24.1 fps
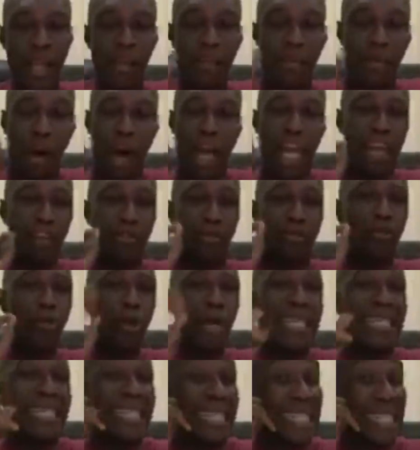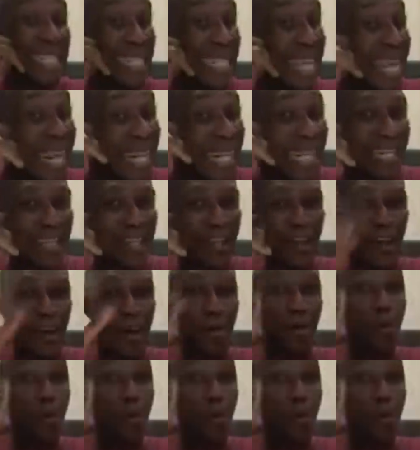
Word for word: For if we sin